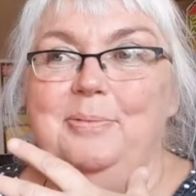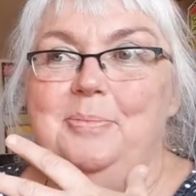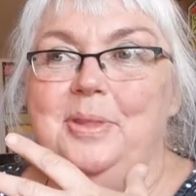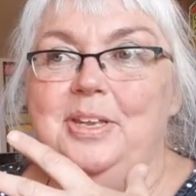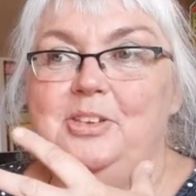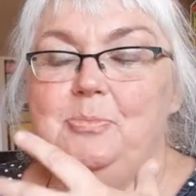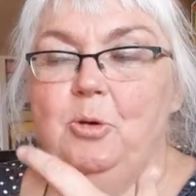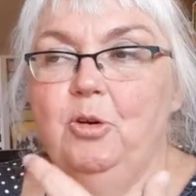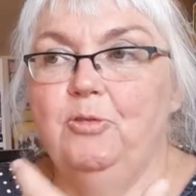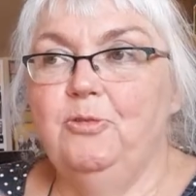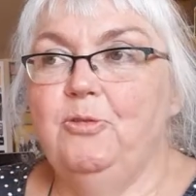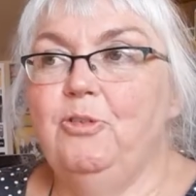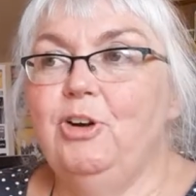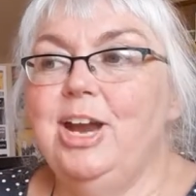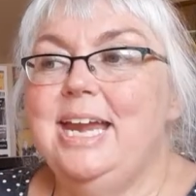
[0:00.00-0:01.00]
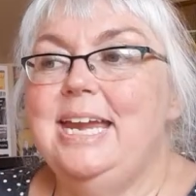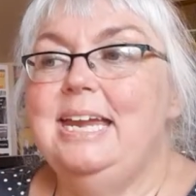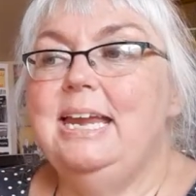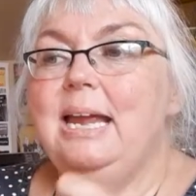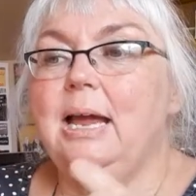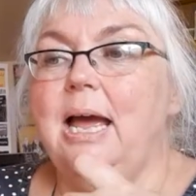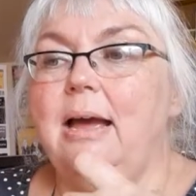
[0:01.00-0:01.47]
that's more
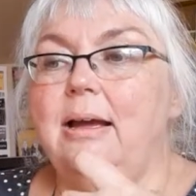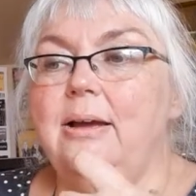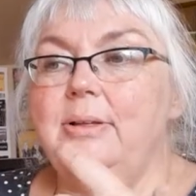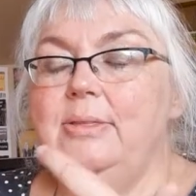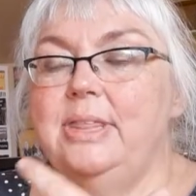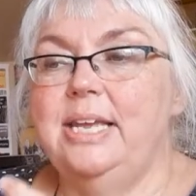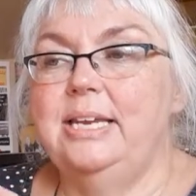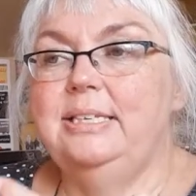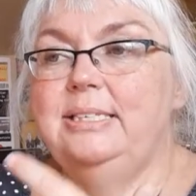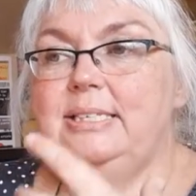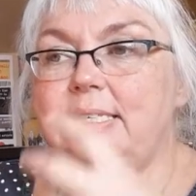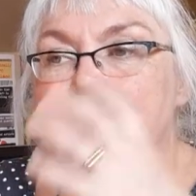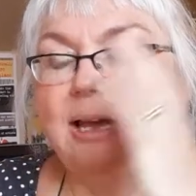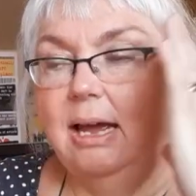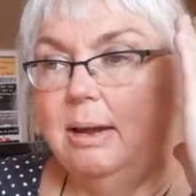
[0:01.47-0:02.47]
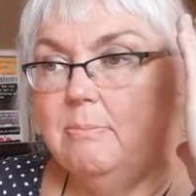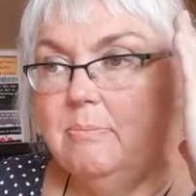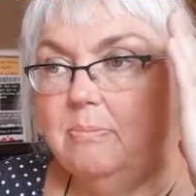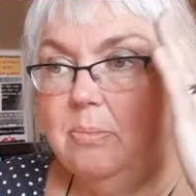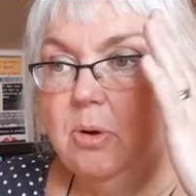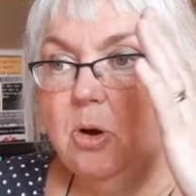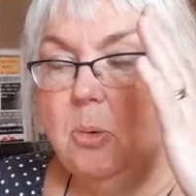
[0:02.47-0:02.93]
free. This,
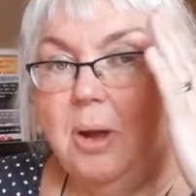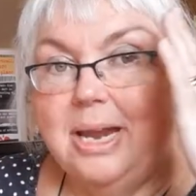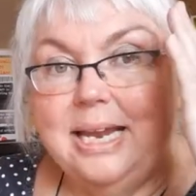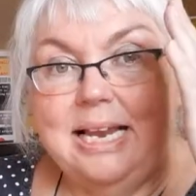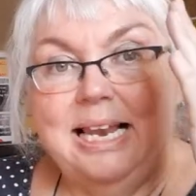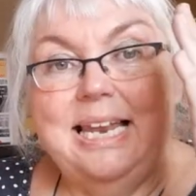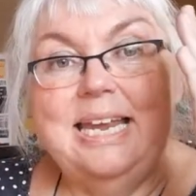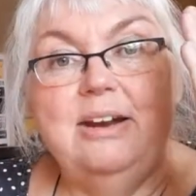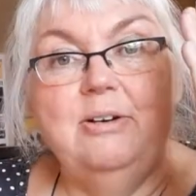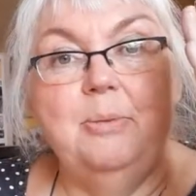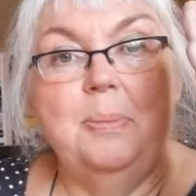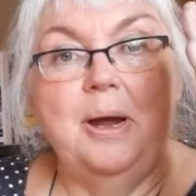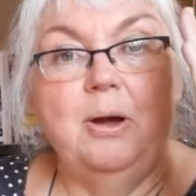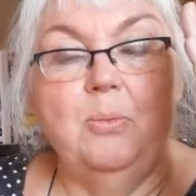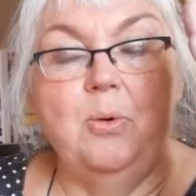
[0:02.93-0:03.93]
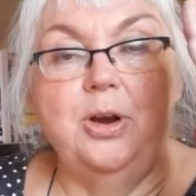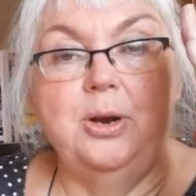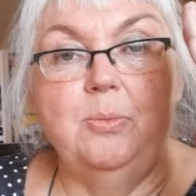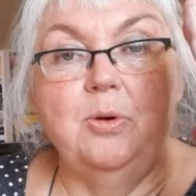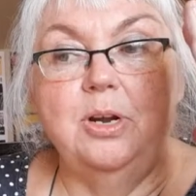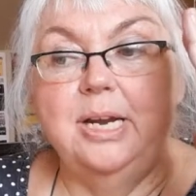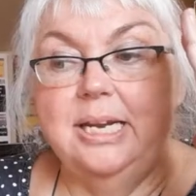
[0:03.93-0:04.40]
I'm quite clear about what it
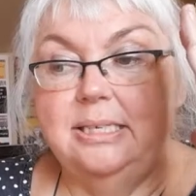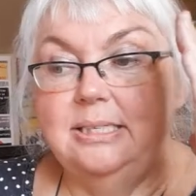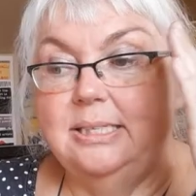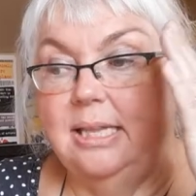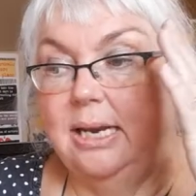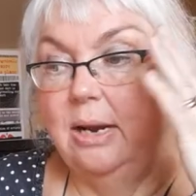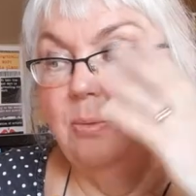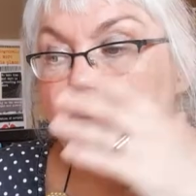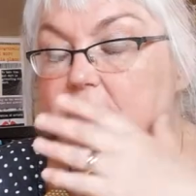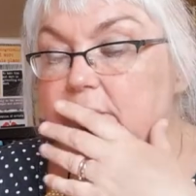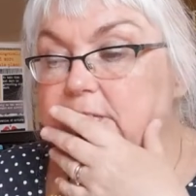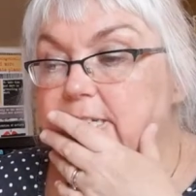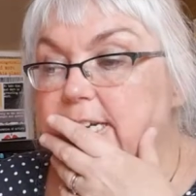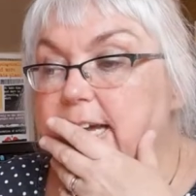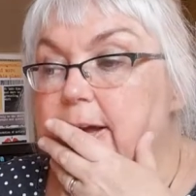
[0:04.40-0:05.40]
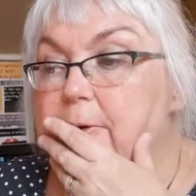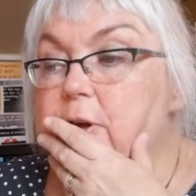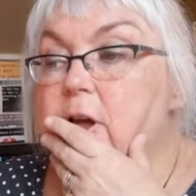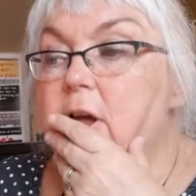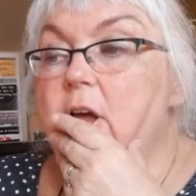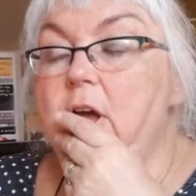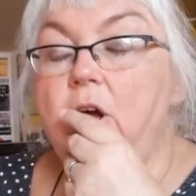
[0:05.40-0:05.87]
is that I want to do,
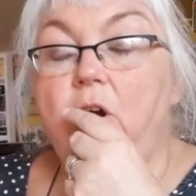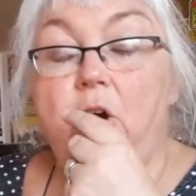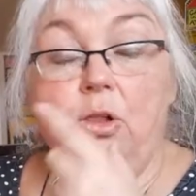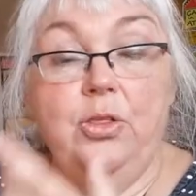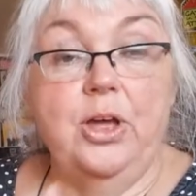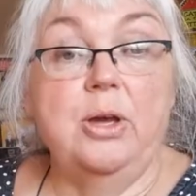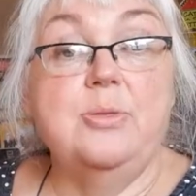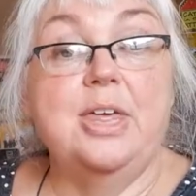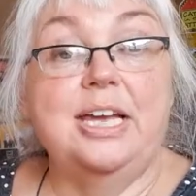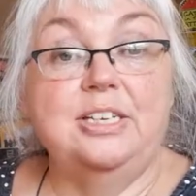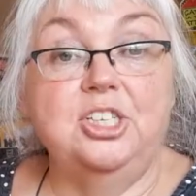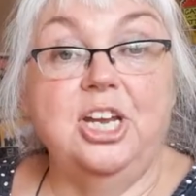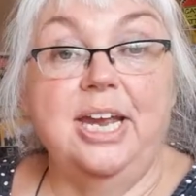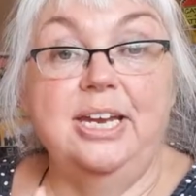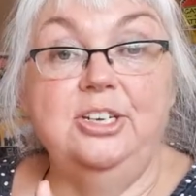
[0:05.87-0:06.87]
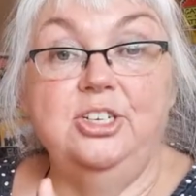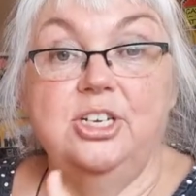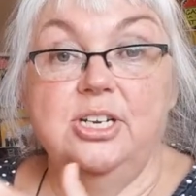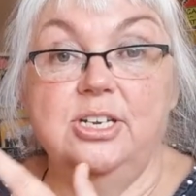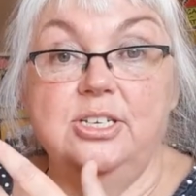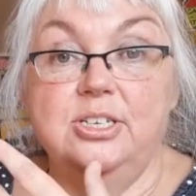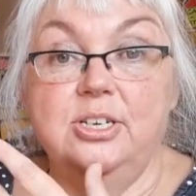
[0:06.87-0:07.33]
although that
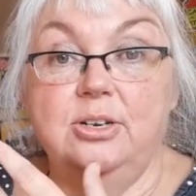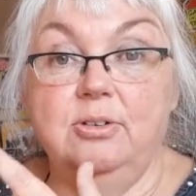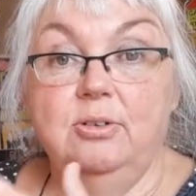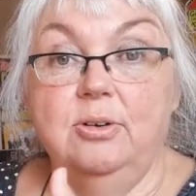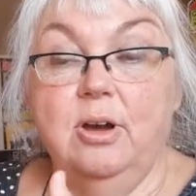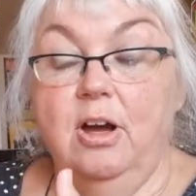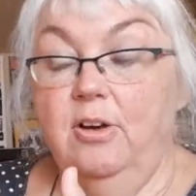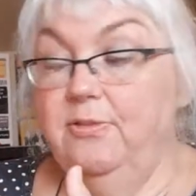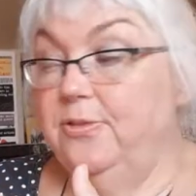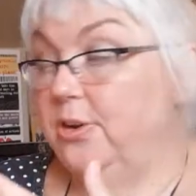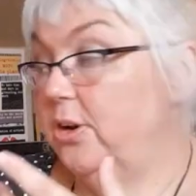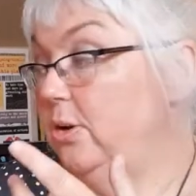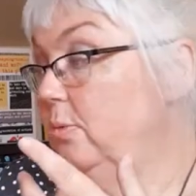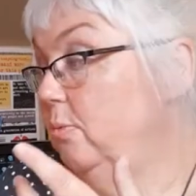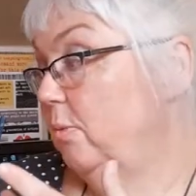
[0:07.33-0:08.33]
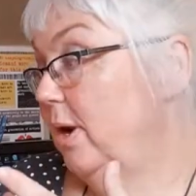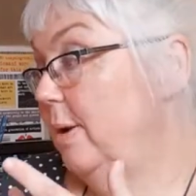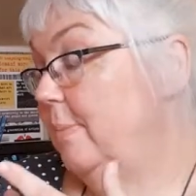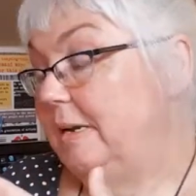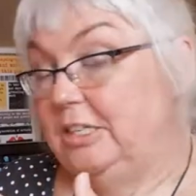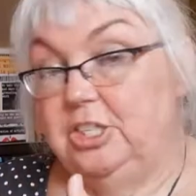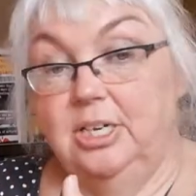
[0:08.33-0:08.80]
changes often when
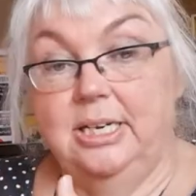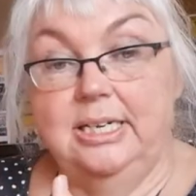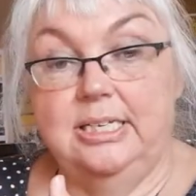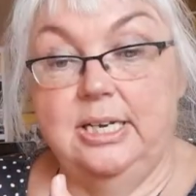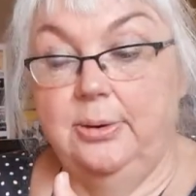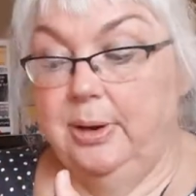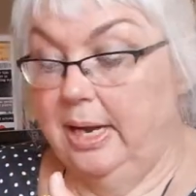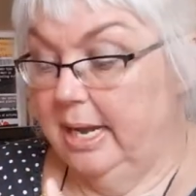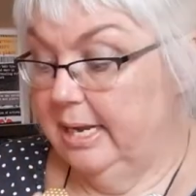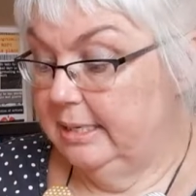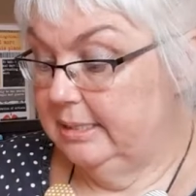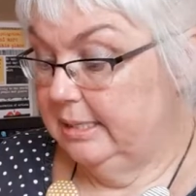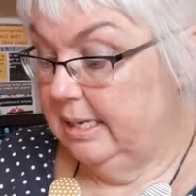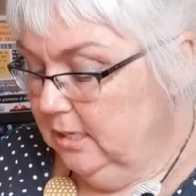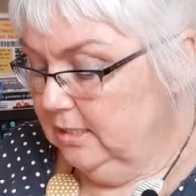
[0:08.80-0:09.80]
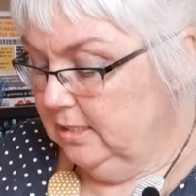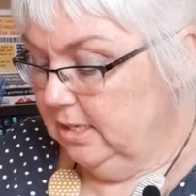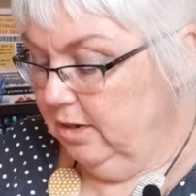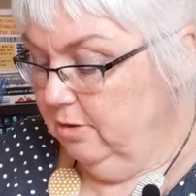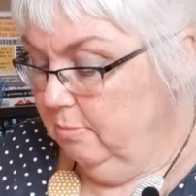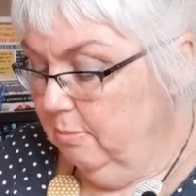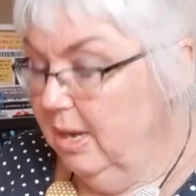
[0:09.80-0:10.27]
I'm actually doing it.
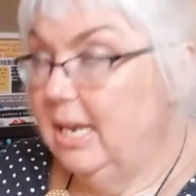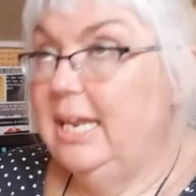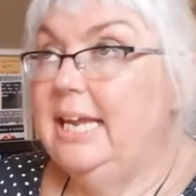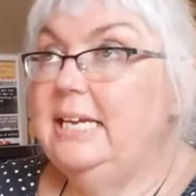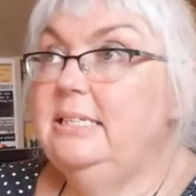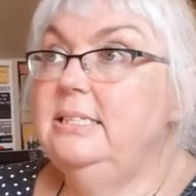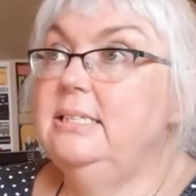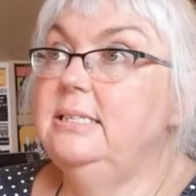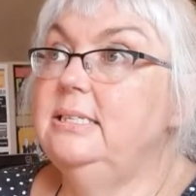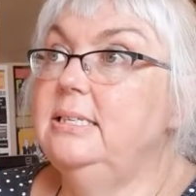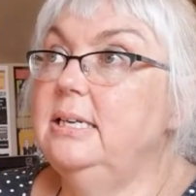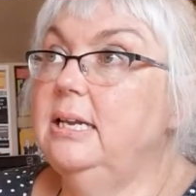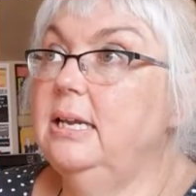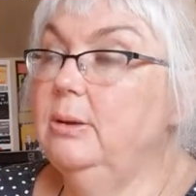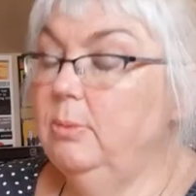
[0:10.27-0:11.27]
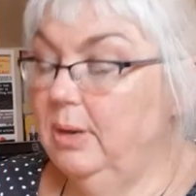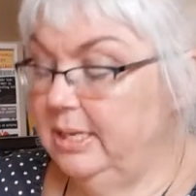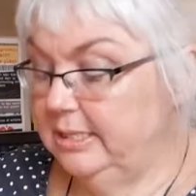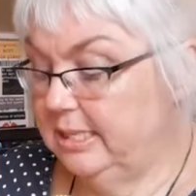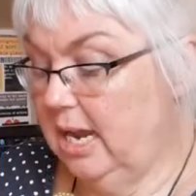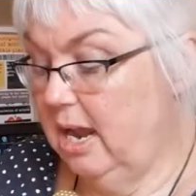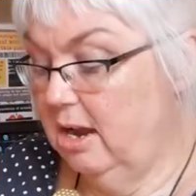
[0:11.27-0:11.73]
So my list, well,
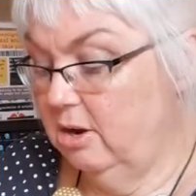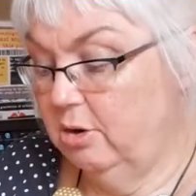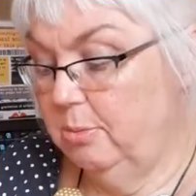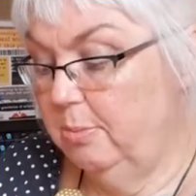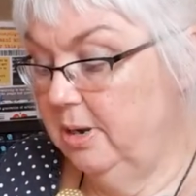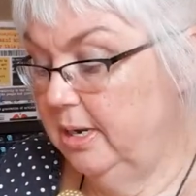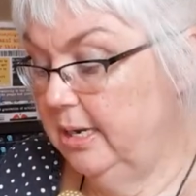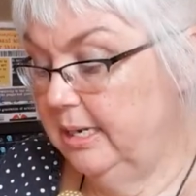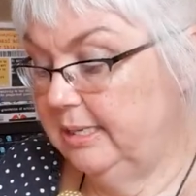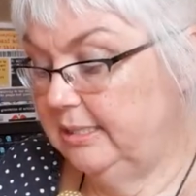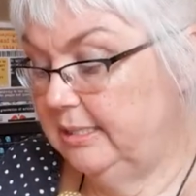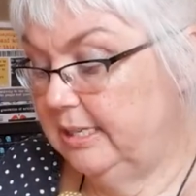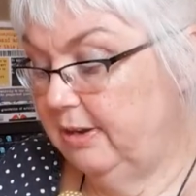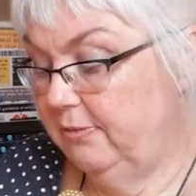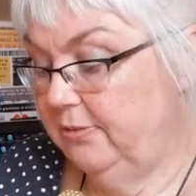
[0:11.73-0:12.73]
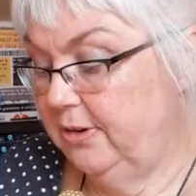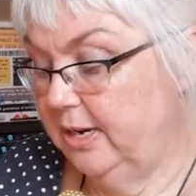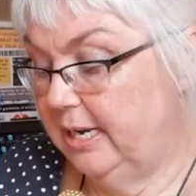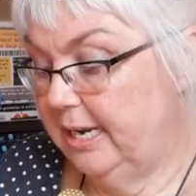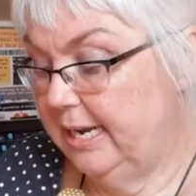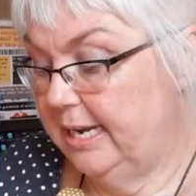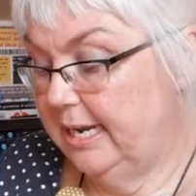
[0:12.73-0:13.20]
it's home is
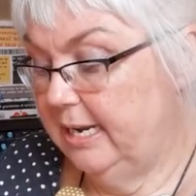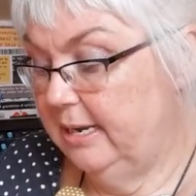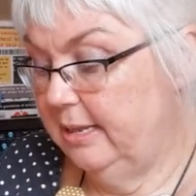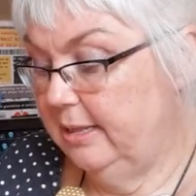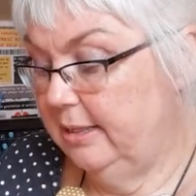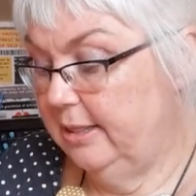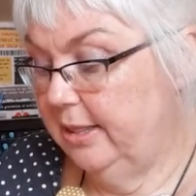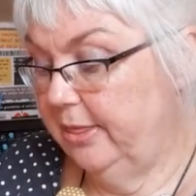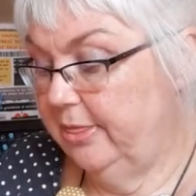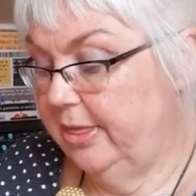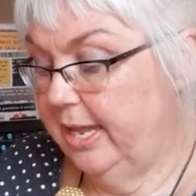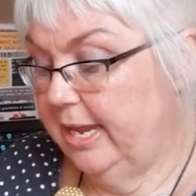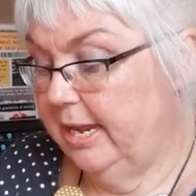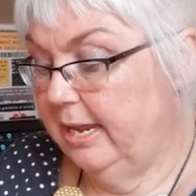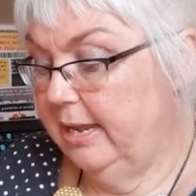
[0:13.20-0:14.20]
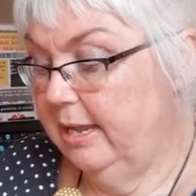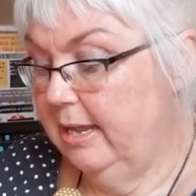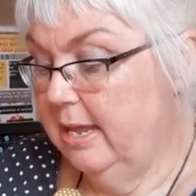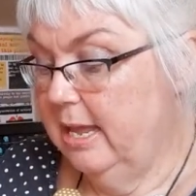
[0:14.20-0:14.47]
definitely the thing.